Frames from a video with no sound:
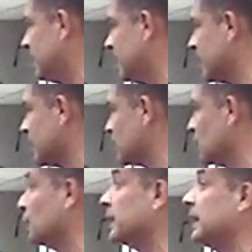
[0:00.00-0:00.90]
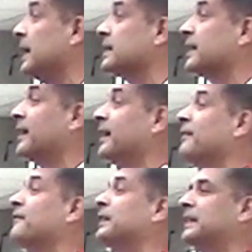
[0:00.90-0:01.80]
Let us do each and
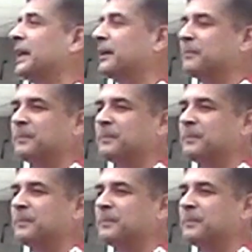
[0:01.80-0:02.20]
everything.